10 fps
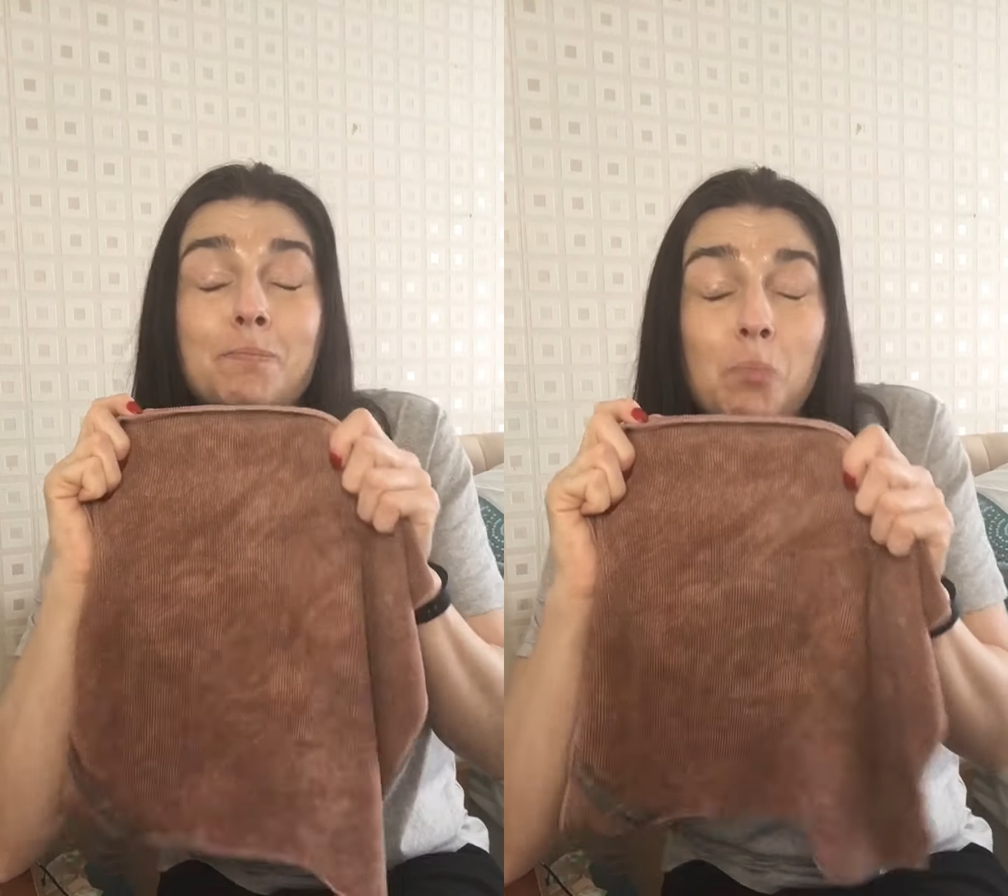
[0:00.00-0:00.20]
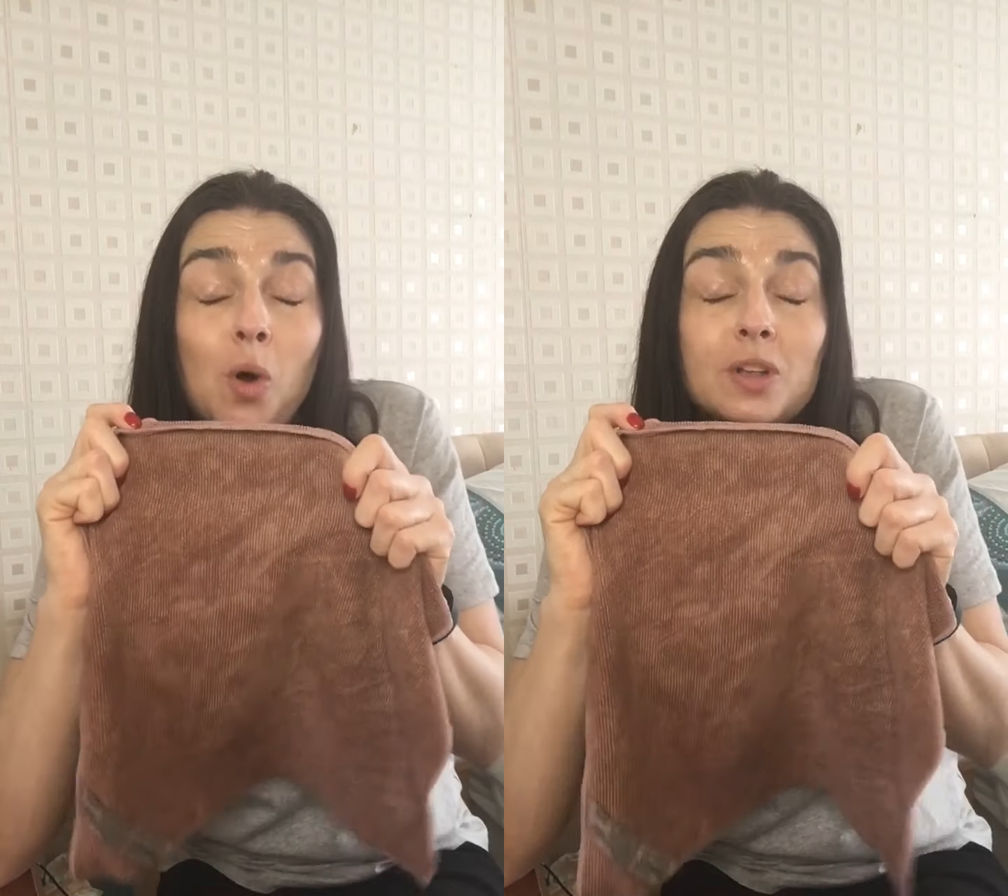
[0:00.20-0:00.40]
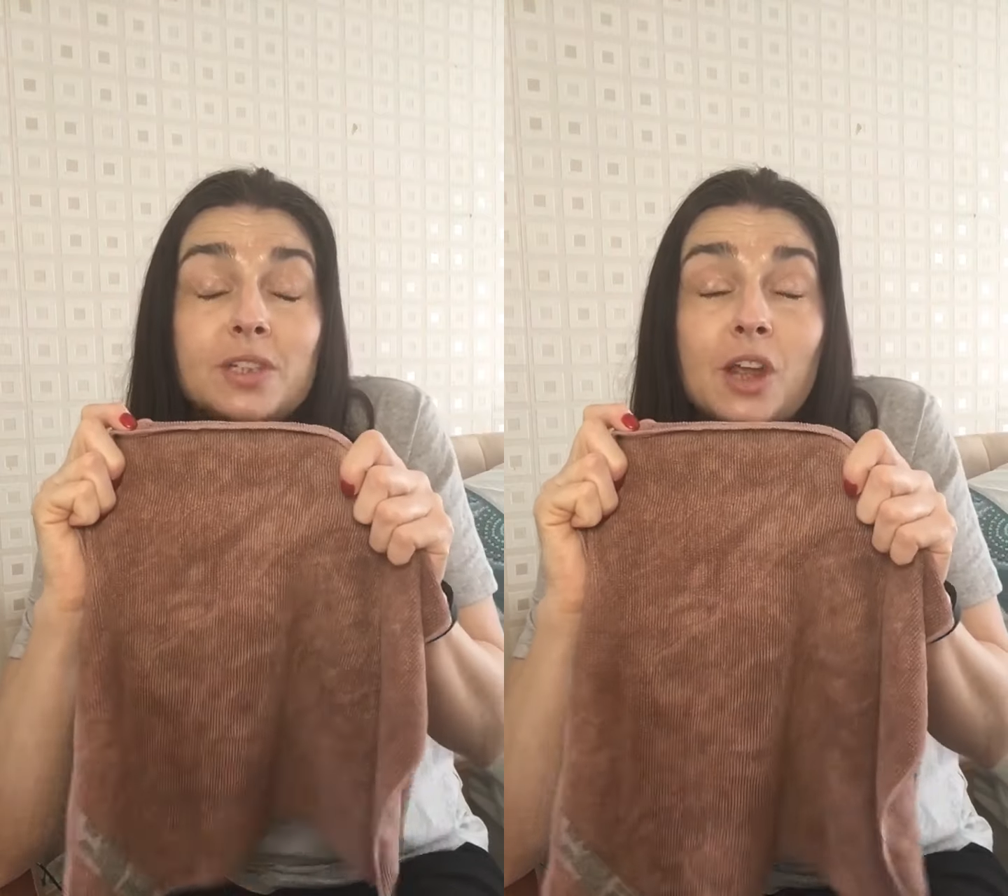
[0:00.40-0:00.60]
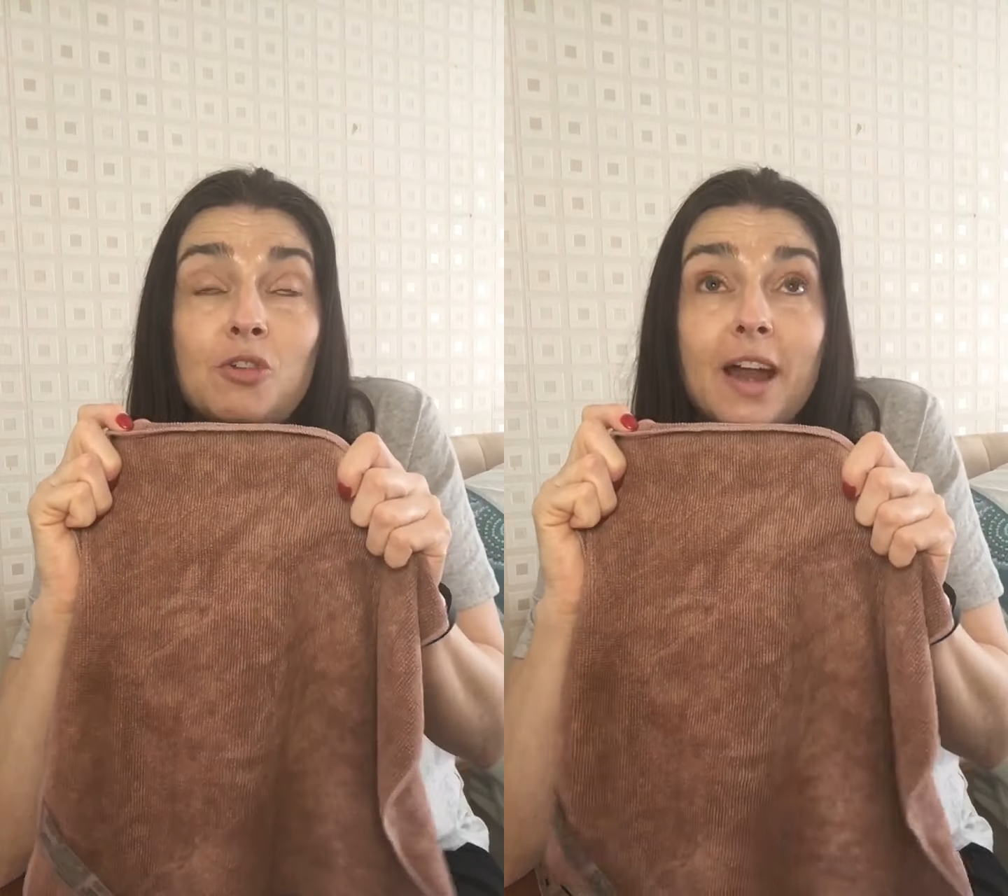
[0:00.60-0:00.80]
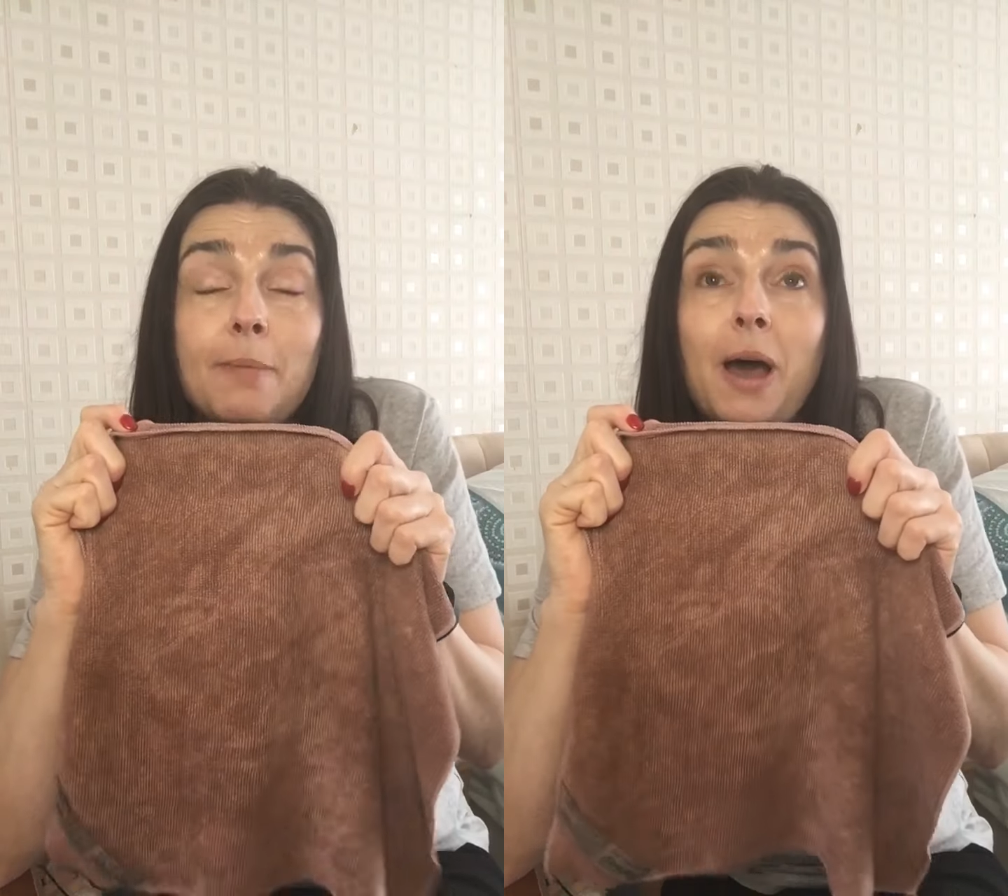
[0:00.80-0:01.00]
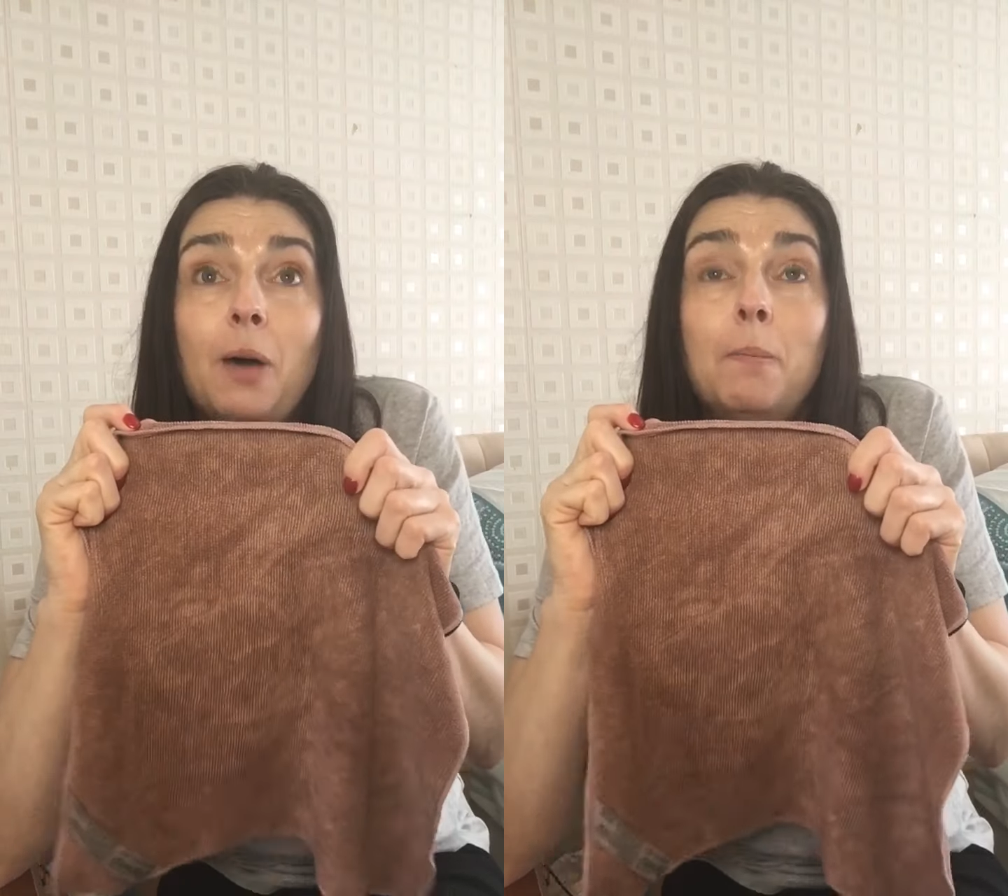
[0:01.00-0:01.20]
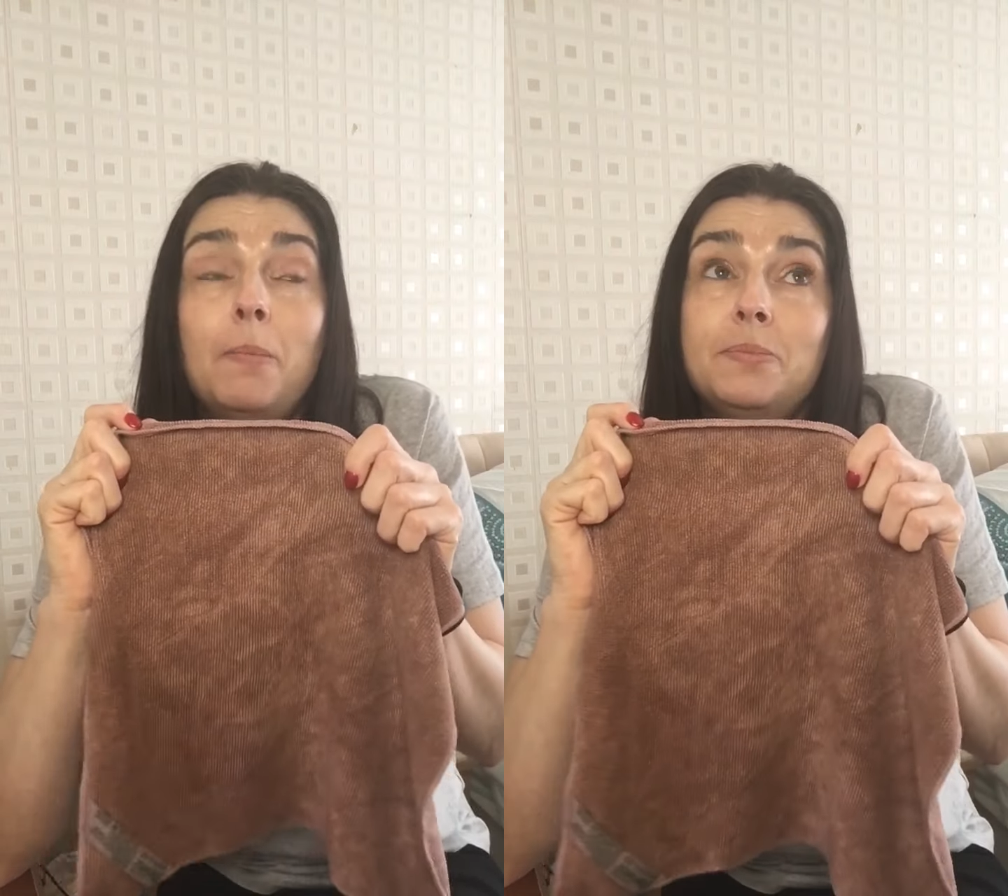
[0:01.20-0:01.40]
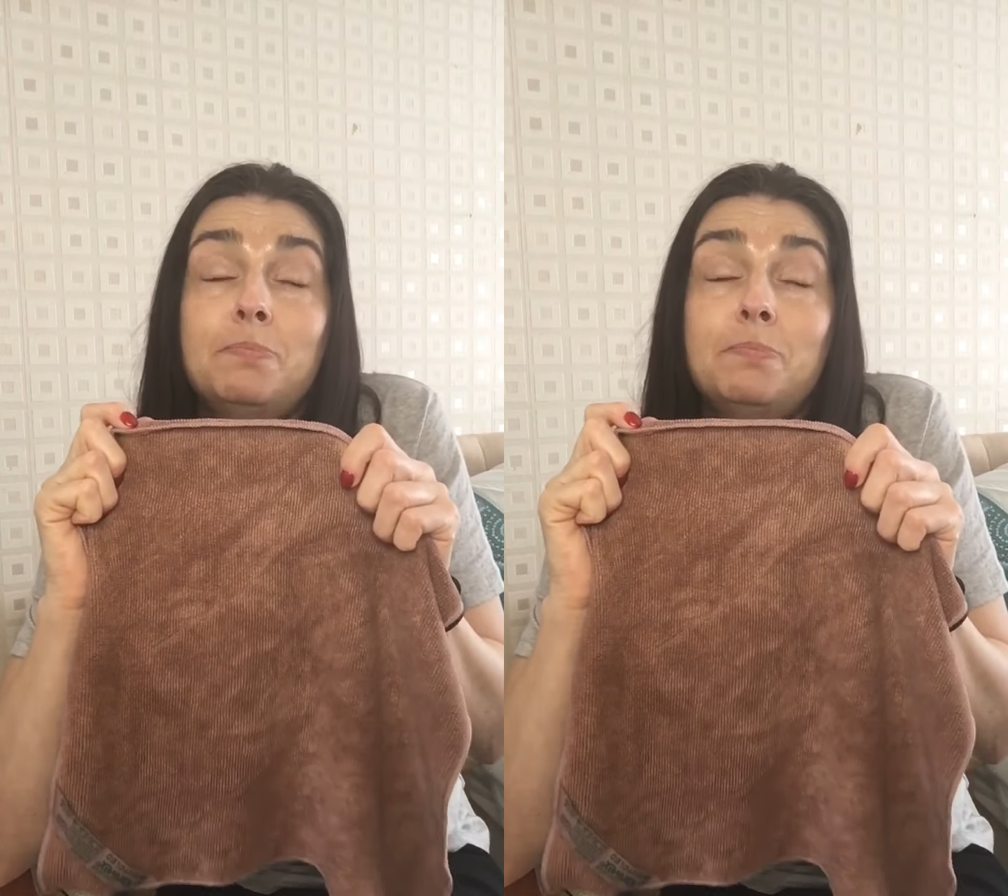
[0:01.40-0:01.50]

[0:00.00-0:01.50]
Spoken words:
What's so great about